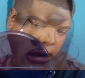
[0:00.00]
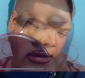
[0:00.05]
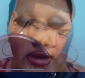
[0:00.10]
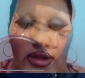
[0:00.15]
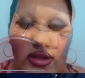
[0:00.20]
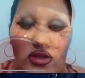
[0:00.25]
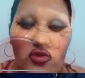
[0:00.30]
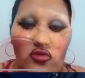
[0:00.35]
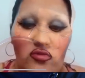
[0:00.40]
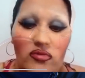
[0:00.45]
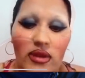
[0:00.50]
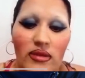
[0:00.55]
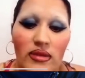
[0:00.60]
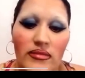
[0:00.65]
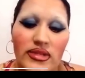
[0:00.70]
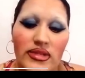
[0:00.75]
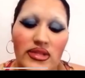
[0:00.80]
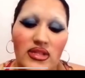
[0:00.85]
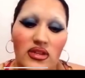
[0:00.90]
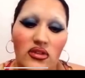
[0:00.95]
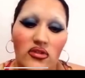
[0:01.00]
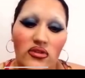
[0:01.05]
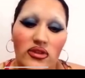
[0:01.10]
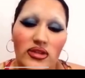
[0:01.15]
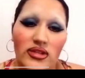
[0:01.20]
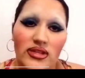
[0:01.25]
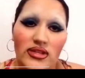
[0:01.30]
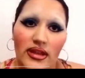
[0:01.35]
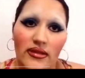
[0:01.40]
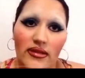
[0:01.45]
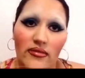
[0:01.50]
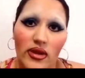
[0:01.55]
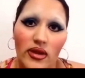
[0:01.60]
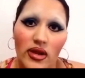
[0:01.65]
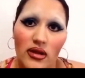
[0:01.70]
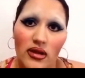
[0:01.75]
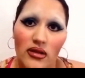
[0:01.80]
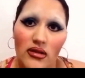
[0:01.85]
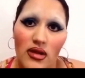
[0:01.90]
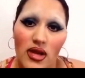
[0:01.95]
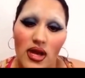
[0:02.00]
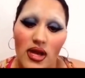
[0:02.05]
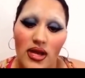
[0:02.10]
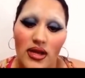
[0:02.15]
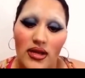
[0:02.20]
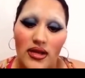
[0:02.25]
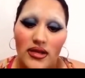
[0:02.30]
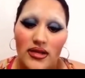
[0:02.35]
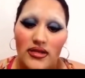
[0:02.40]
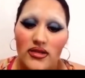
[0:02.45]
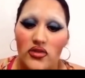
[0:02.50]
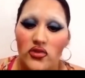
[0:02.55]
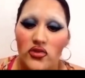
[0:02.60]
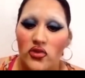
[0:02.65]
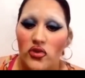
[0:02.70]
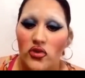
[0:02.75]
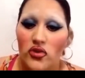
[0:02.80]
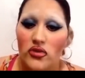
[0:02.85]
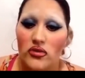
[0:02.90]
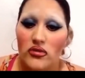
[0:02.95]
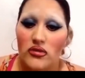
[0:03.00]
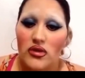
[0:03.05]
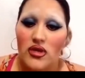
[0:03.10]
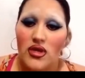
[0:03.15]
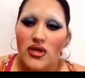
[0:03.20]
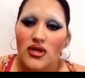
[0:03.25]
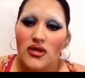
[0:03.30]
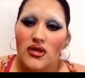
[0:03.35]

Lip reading: How I do my mysterious eyebrow, because you know